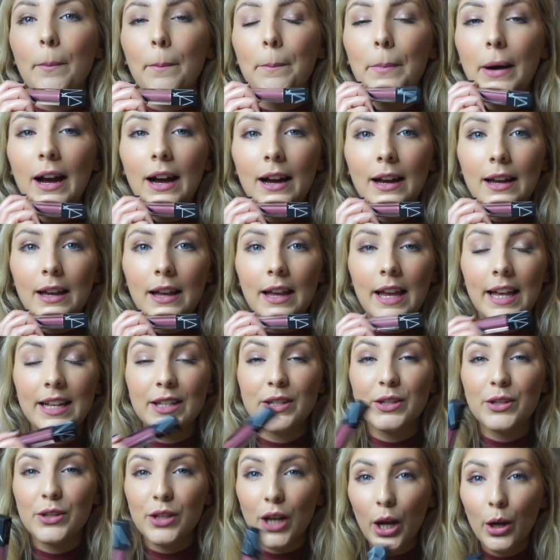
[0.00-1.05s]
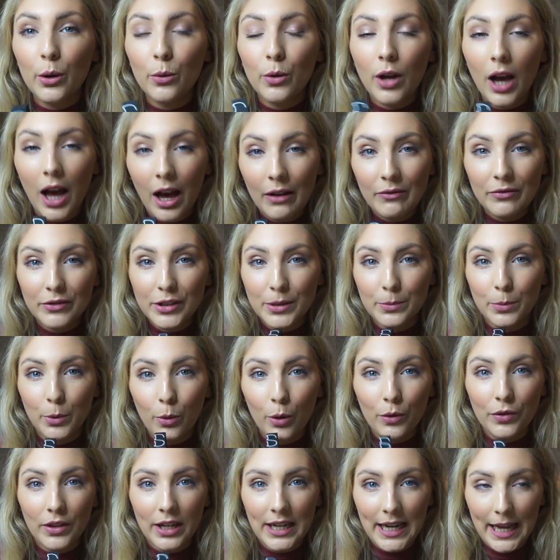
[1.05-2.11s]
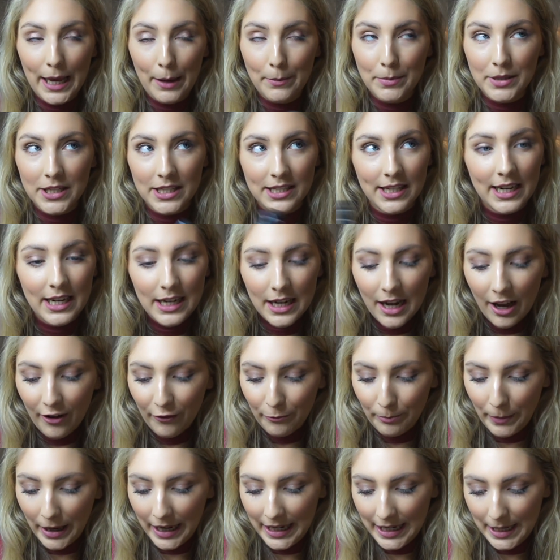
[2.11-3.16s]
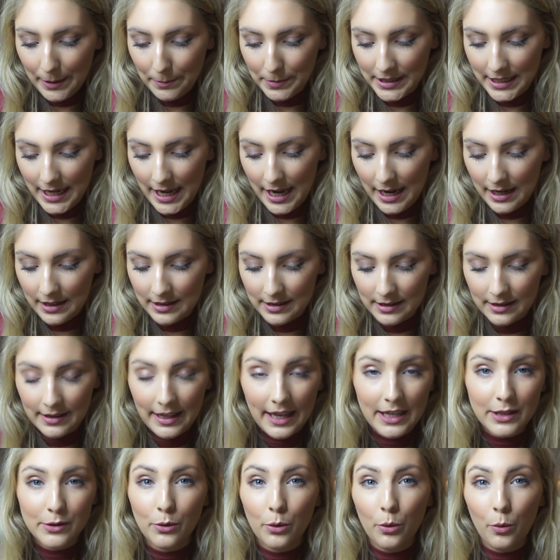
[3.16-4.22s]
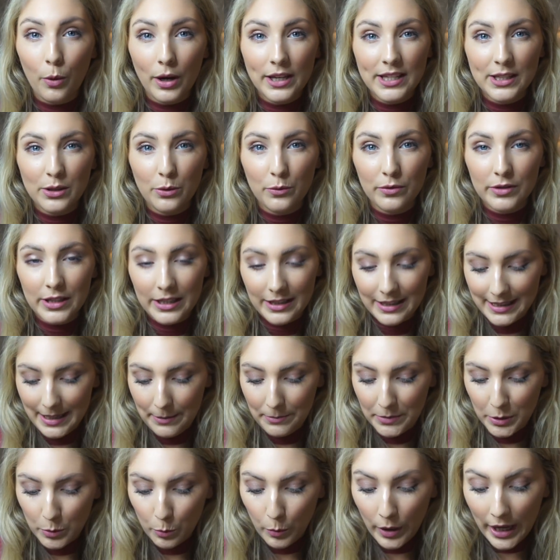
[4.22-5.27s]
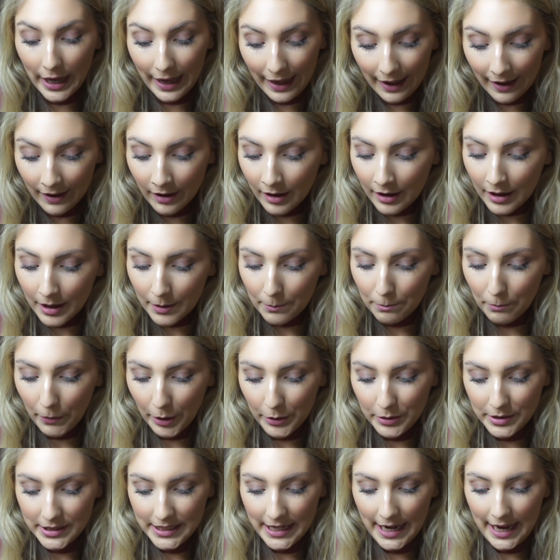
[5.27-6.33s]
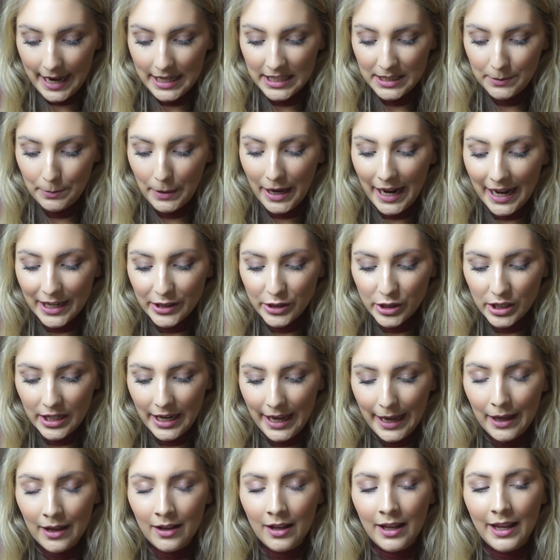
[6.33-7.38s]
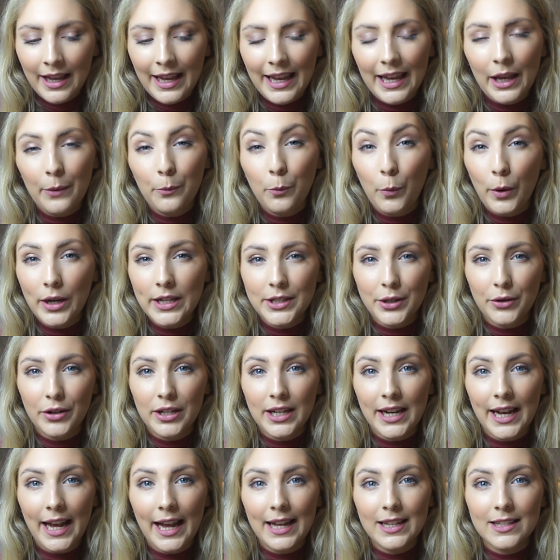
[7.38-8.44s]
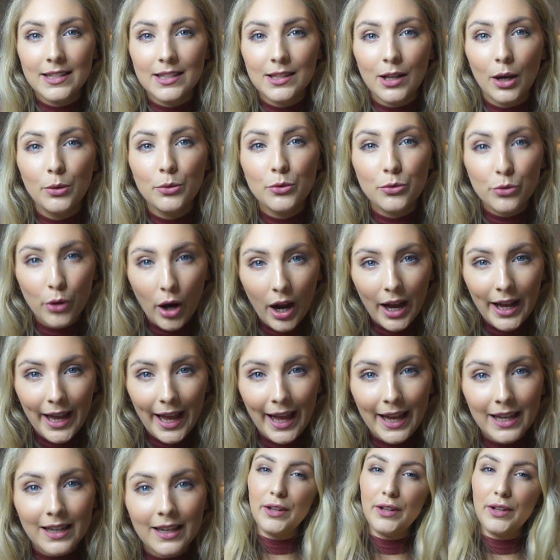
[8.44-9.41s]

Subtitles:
But it's so comfortable on the lips because I love matte lipsticks. That's all I sort of seem to wear most days. But actually, in winter, it gets so drying.